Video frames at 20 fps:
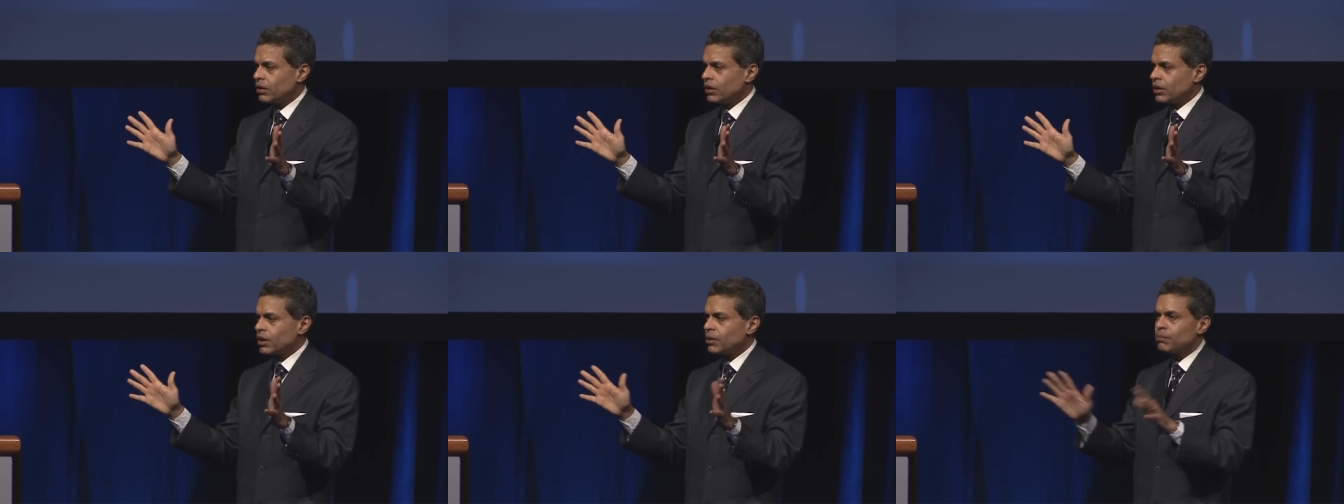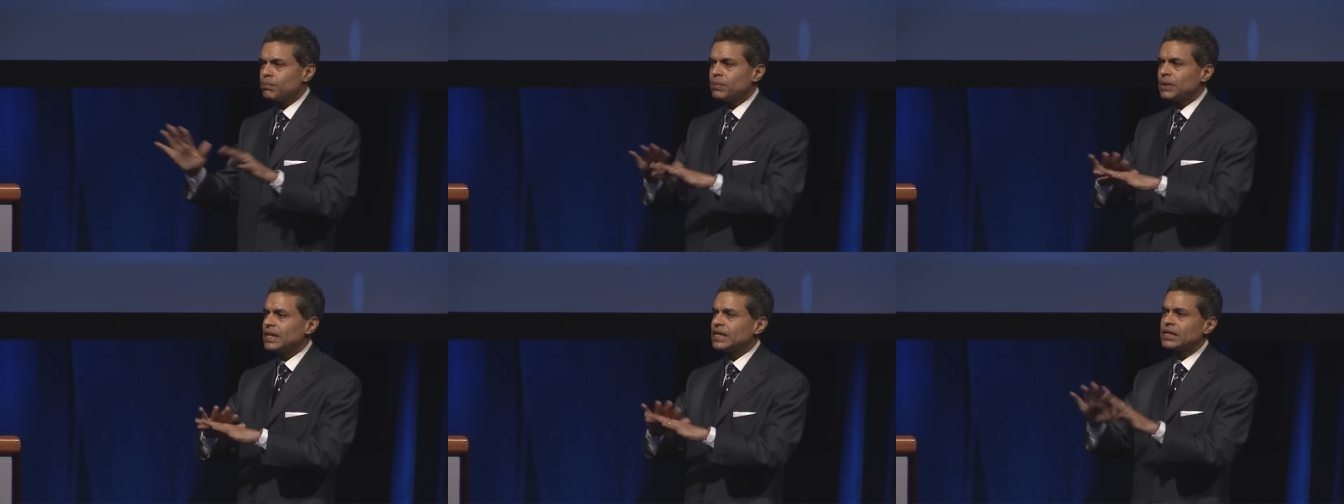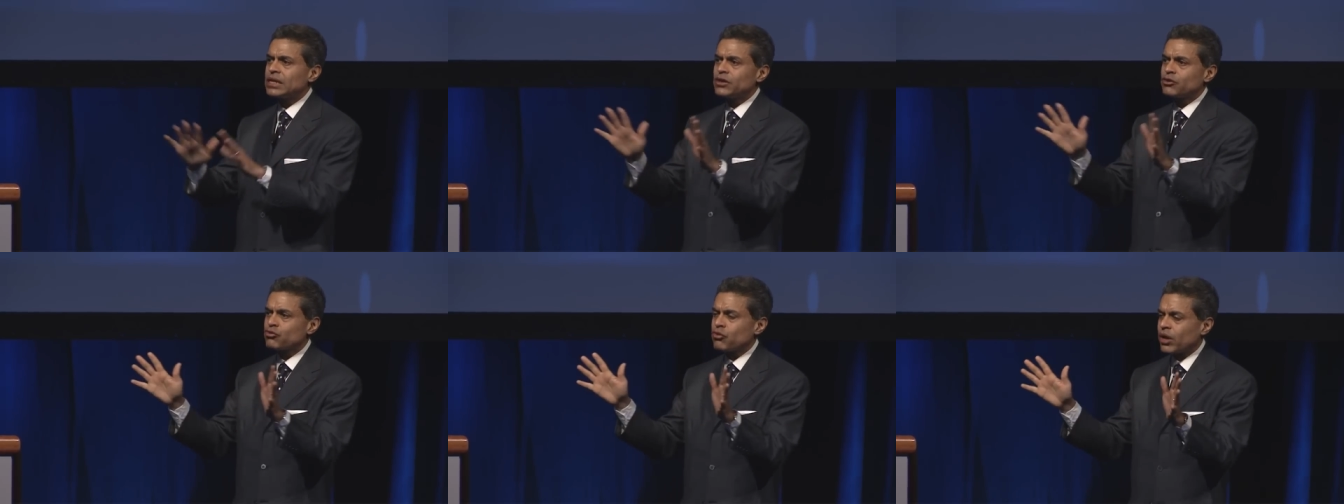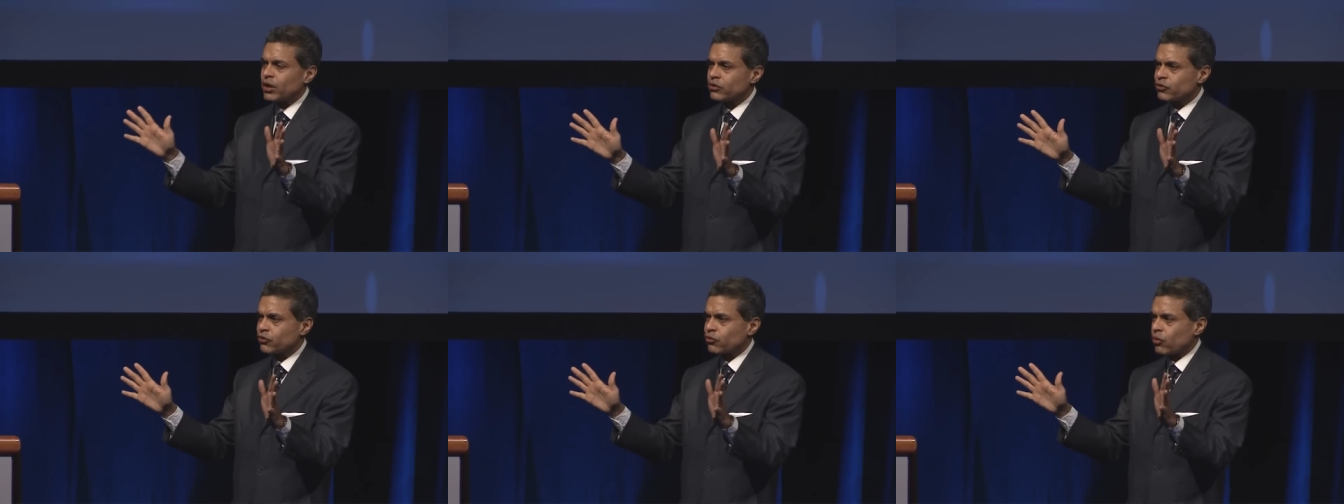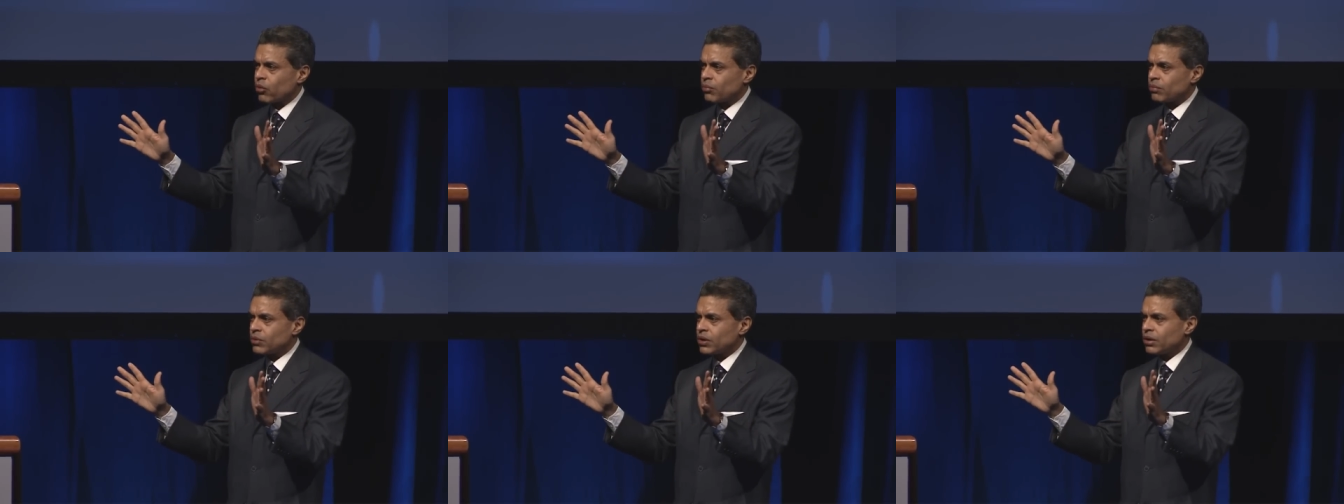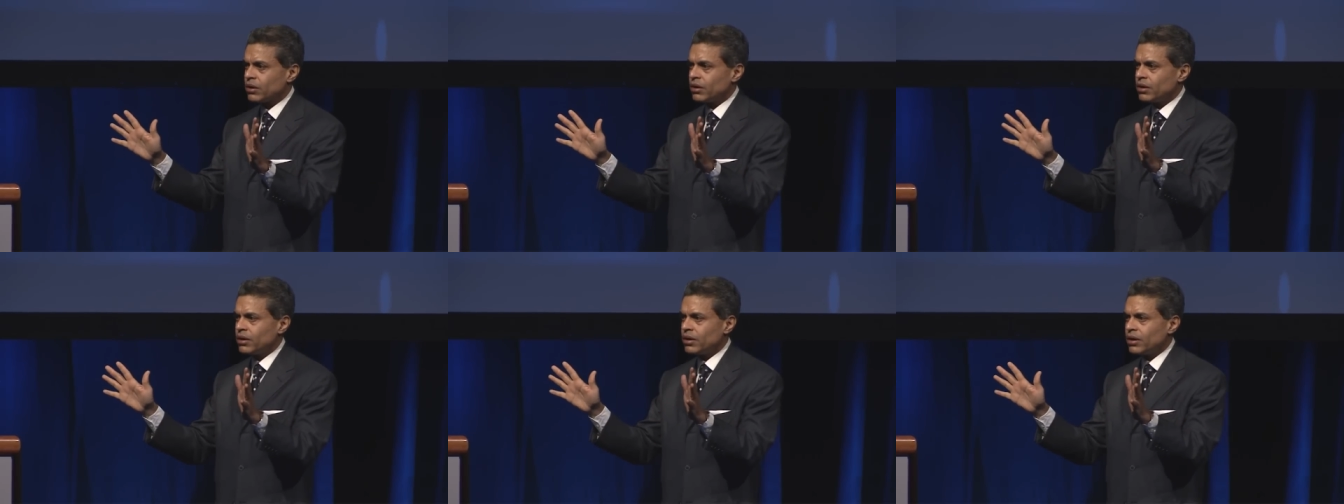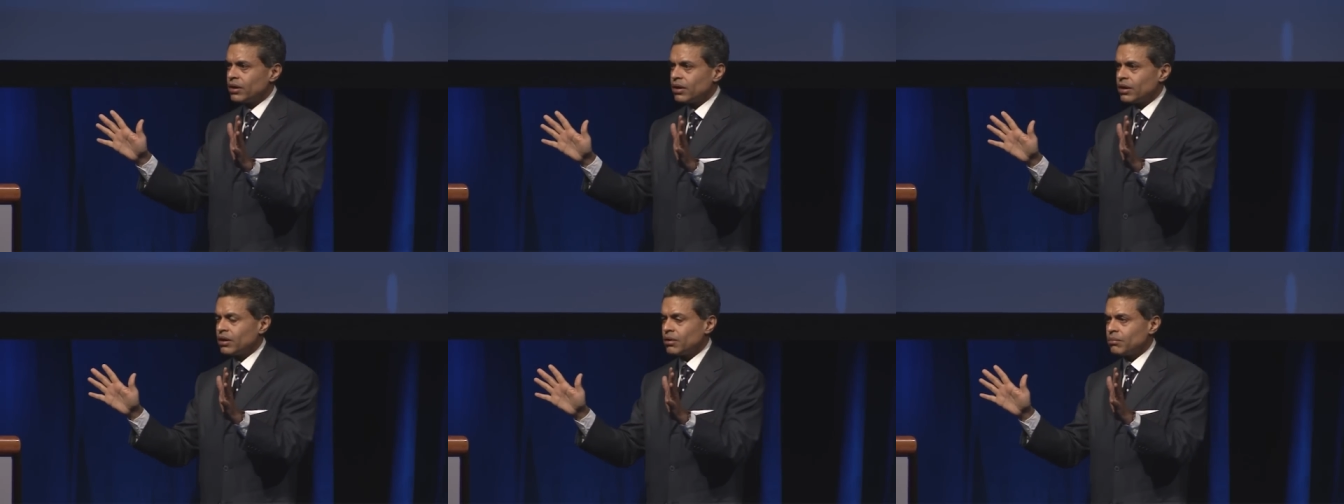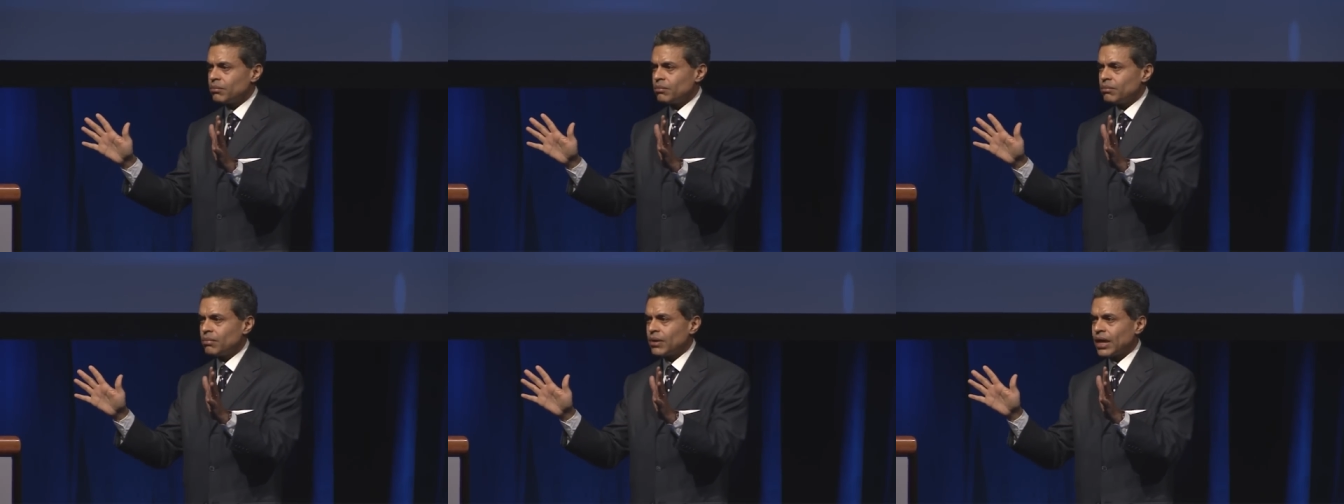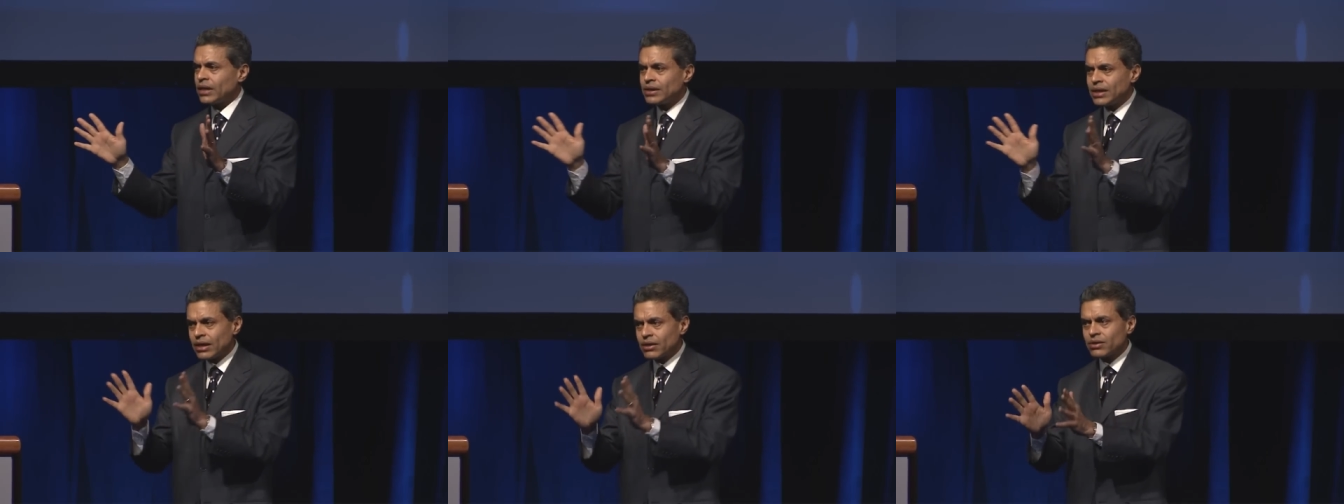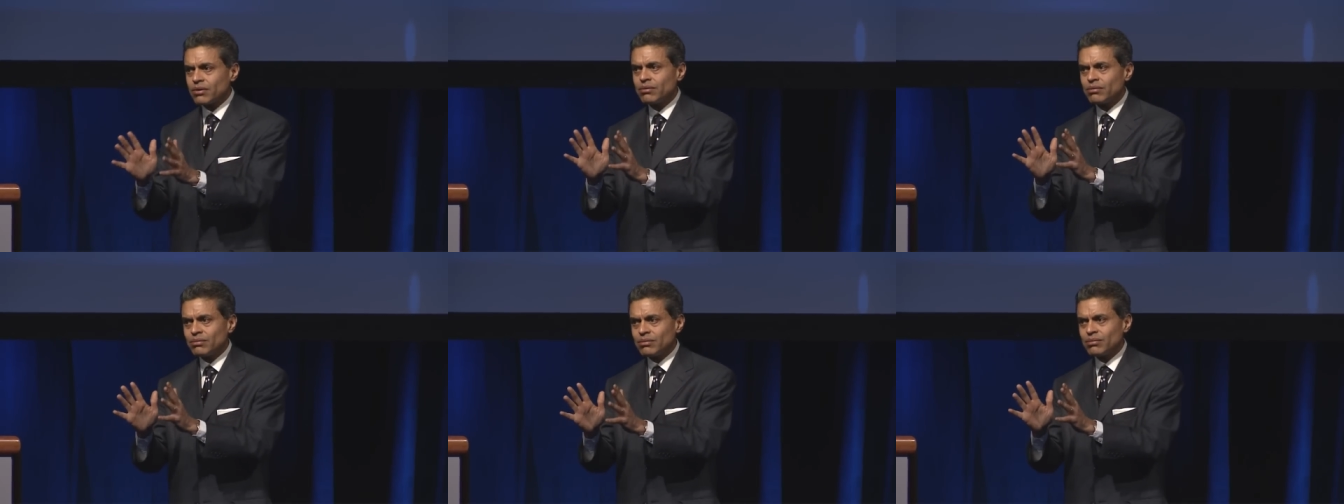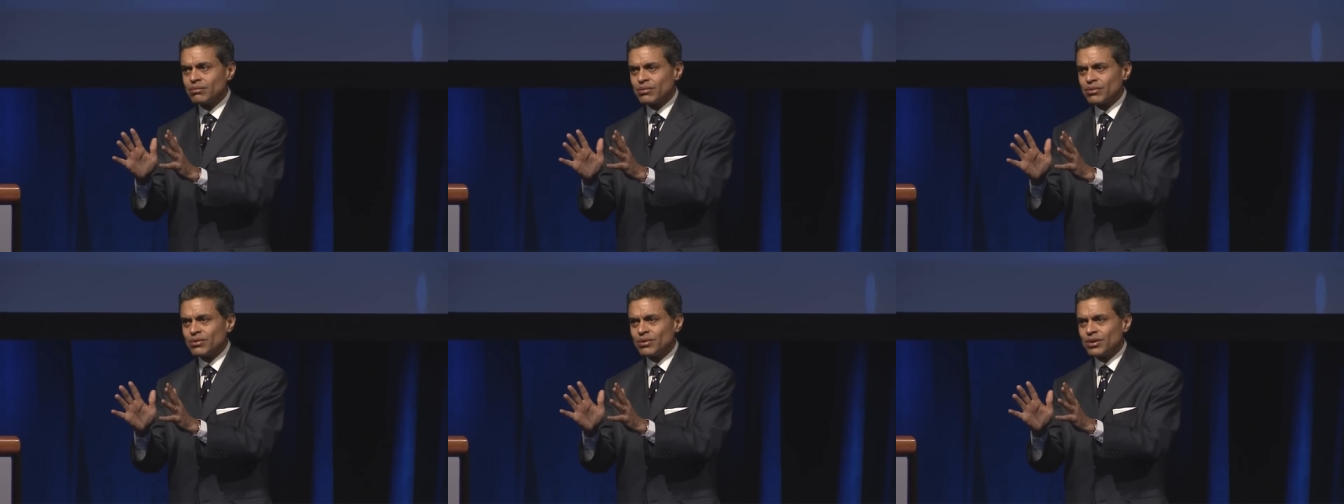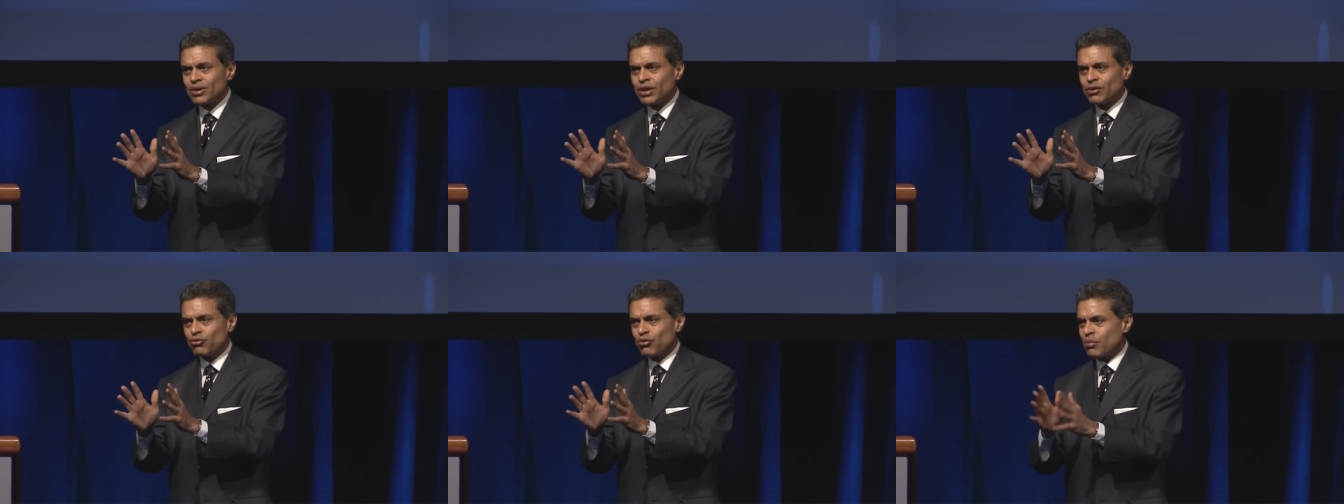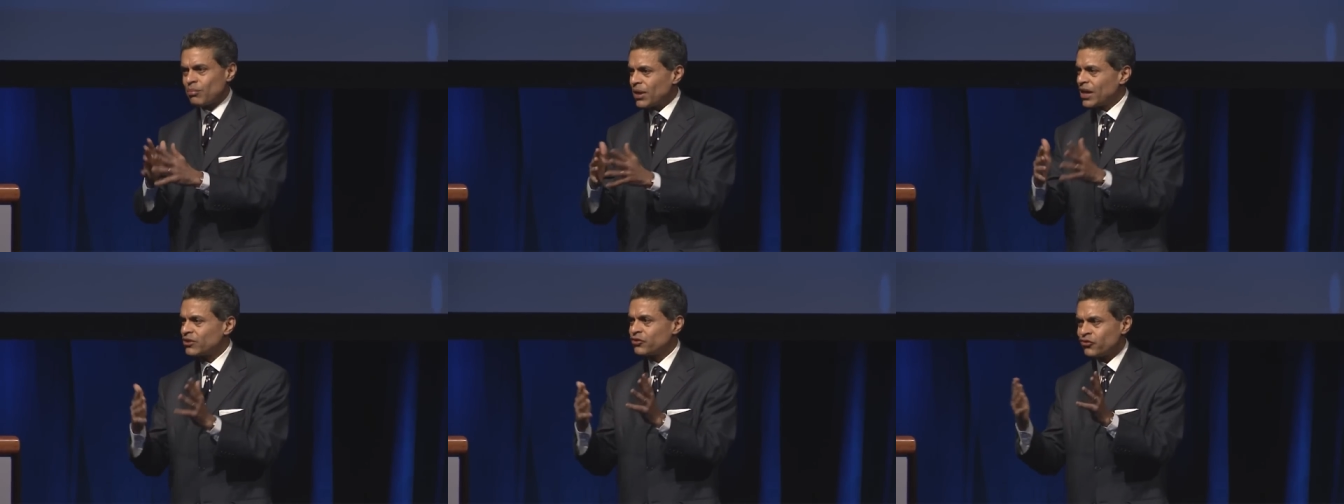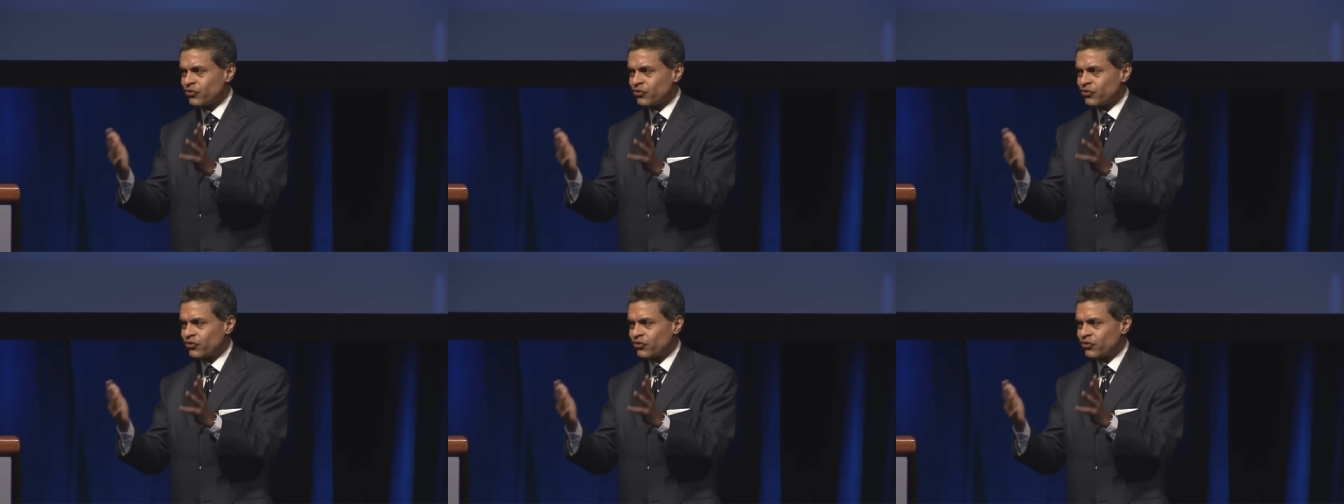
completely transformed. And yet it remains